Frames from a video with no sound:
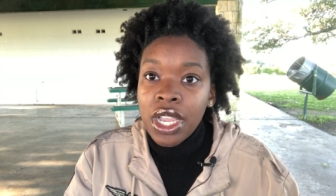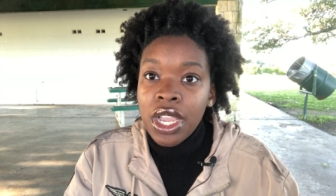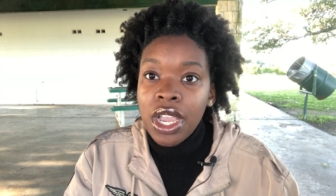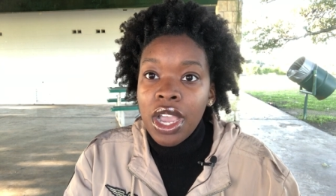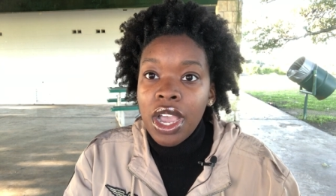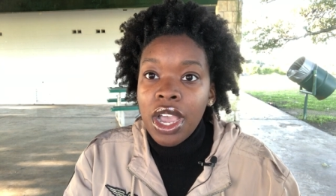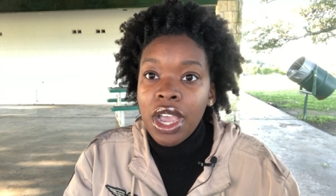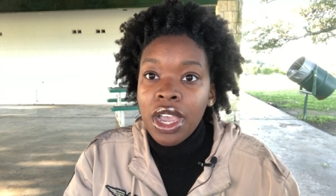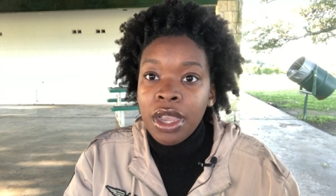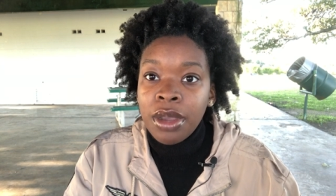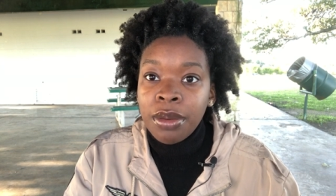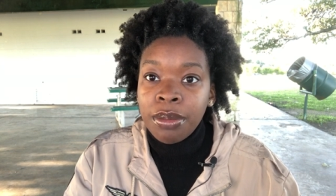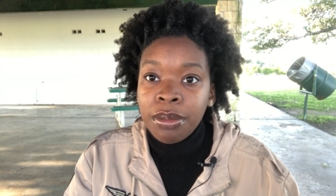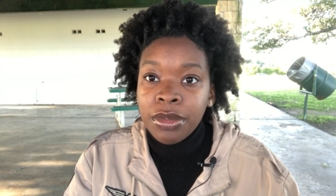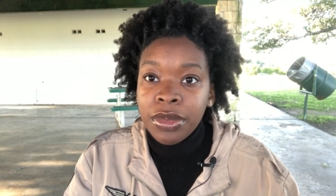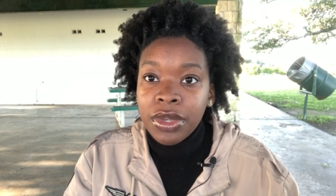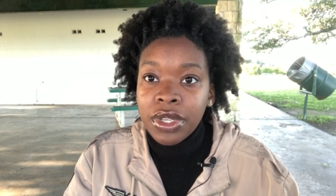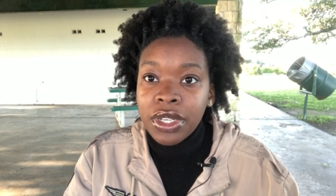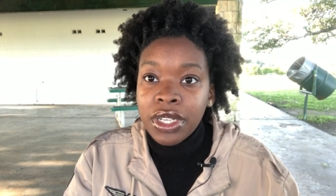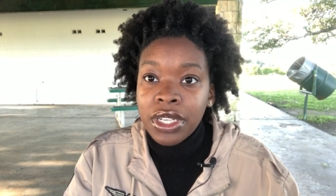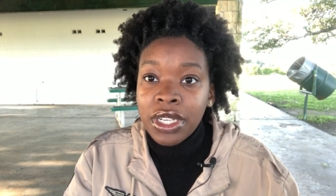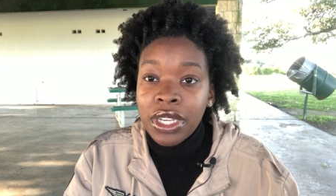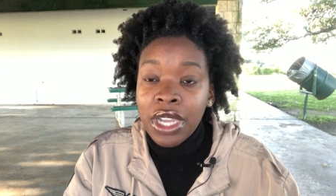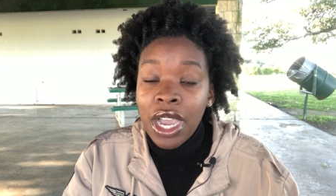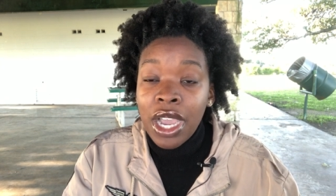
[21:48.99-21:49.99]
Um,
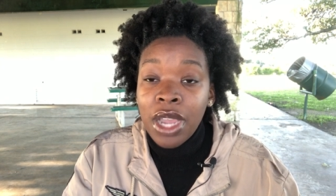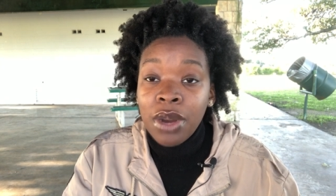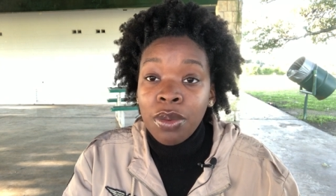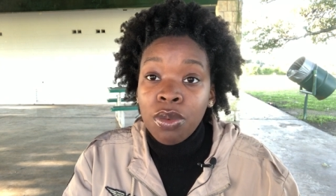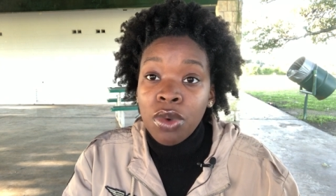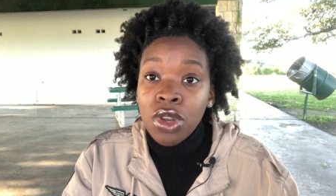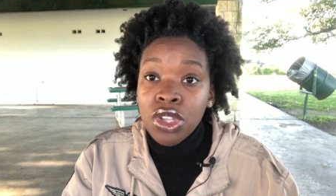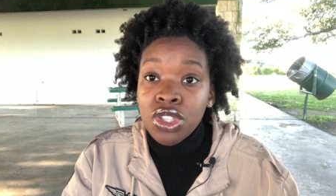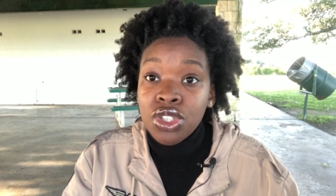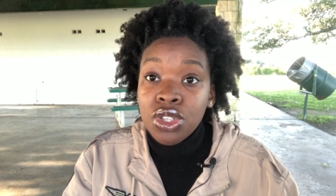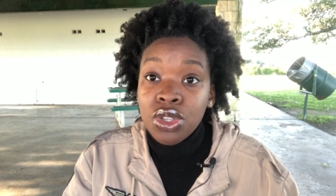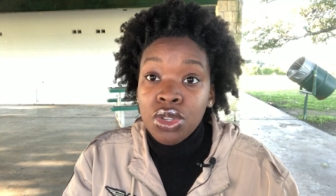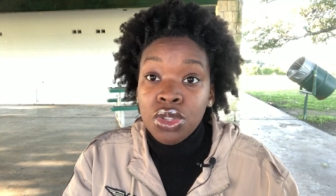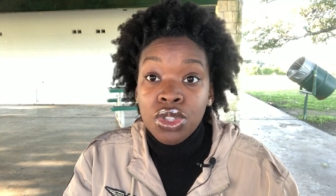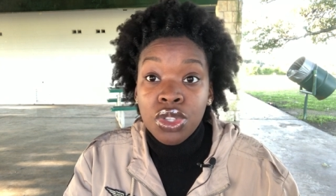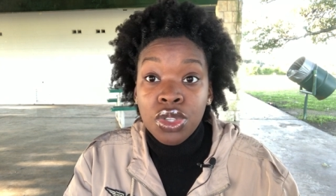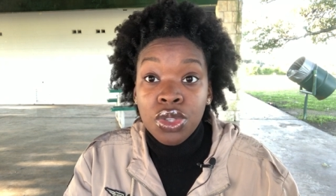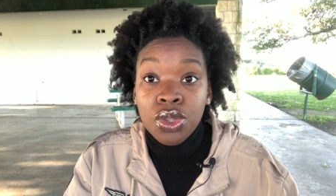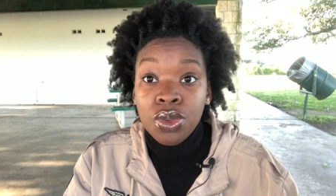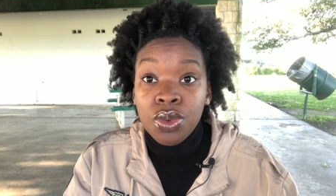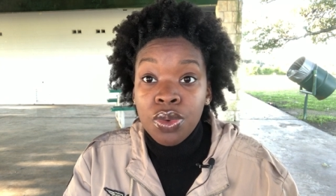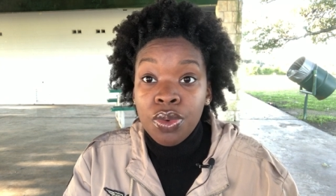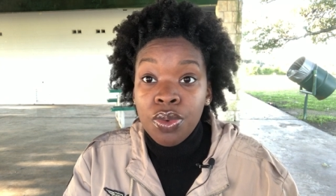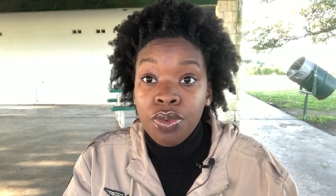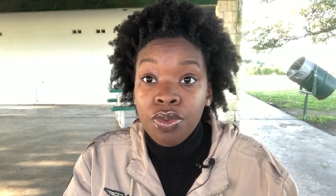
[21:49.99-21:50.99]
God wants you
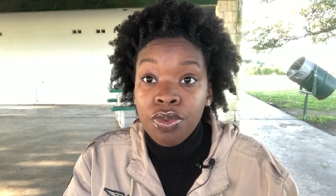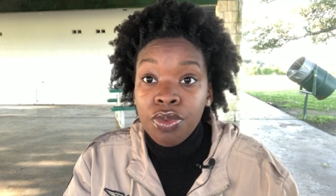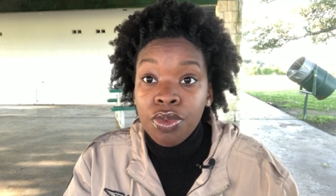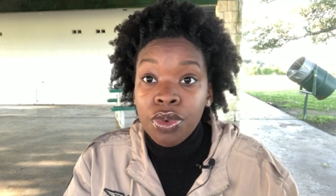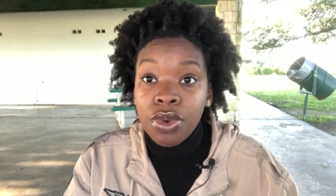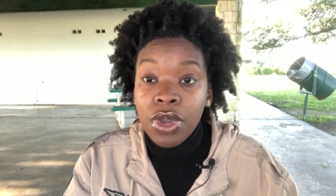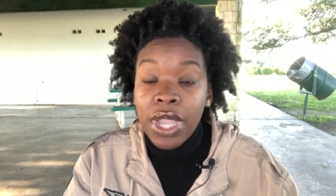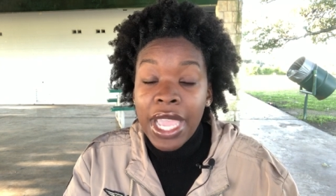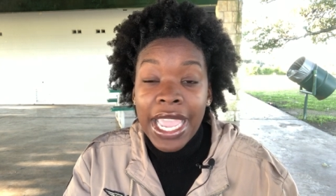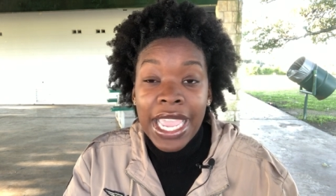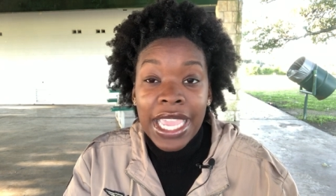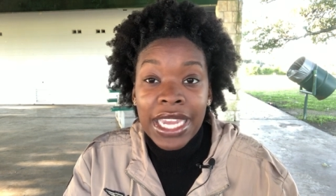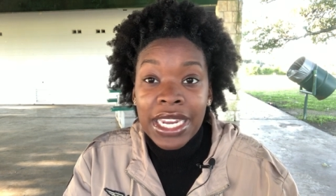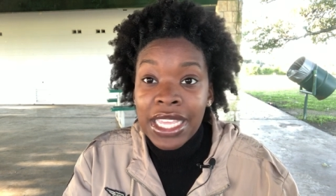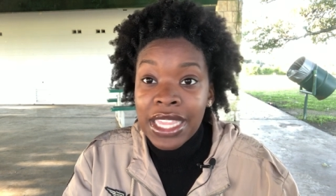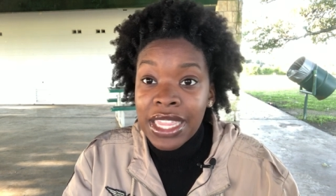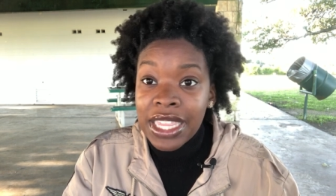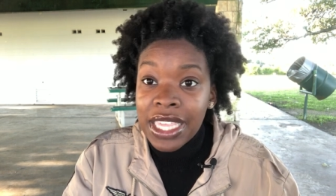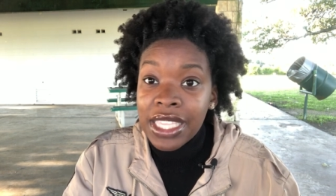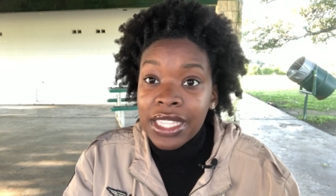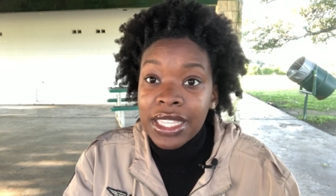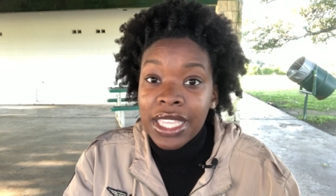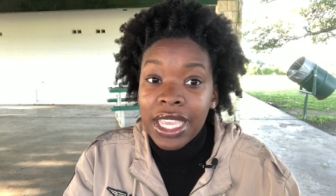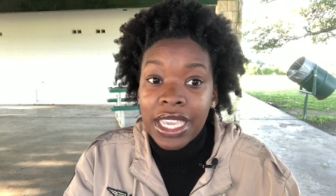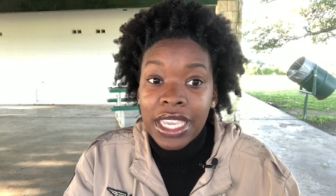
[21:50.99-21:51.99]
to
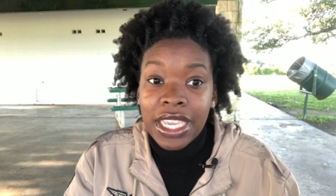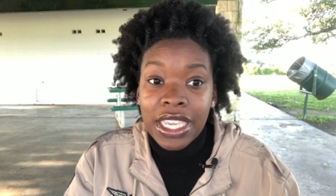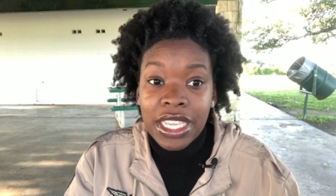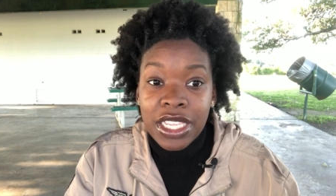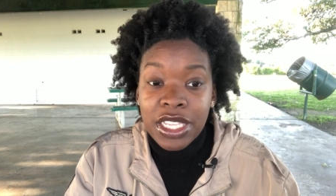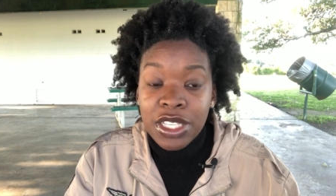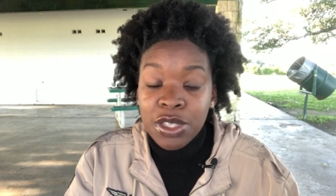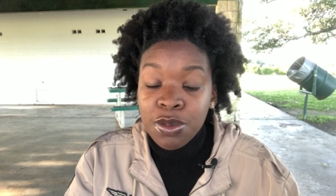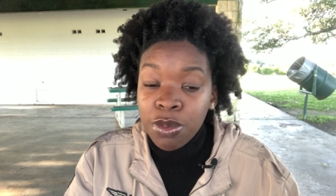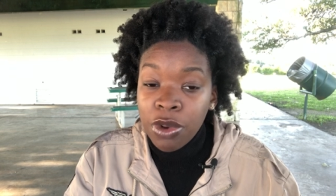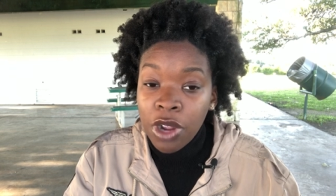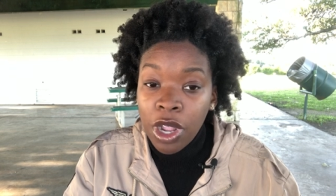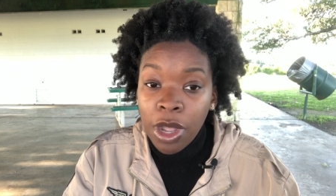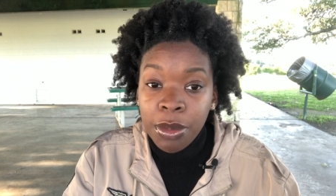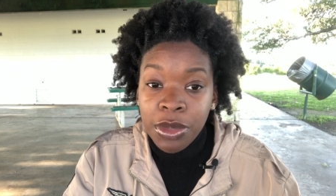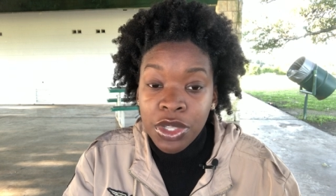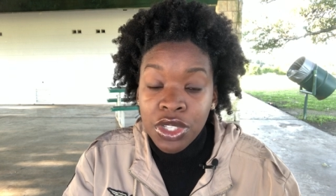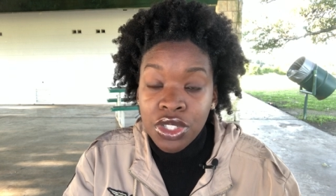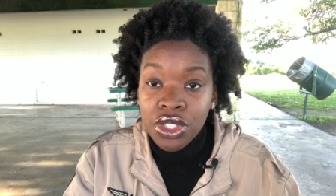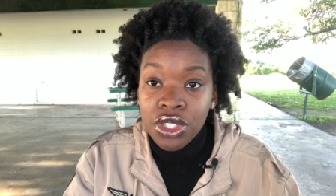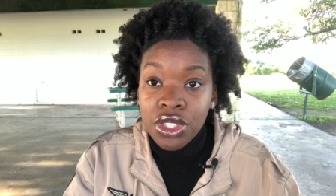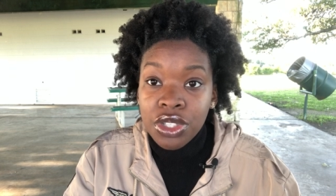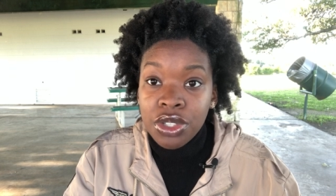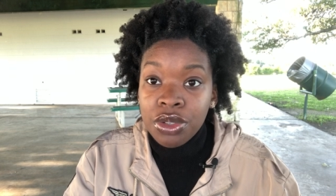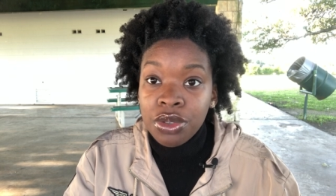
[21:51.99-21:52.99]
anything that He has
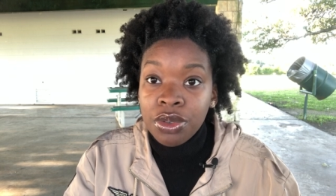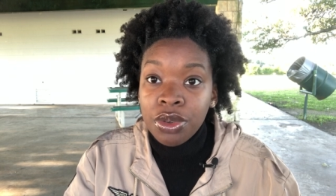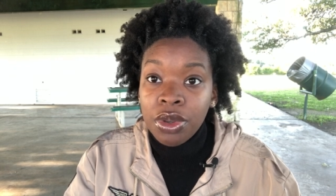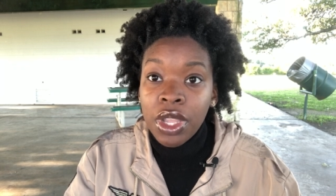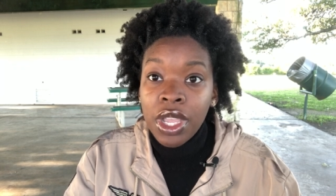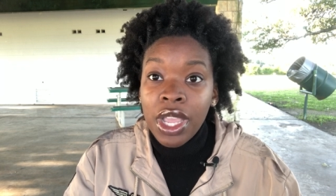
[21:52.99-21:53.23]
promised you.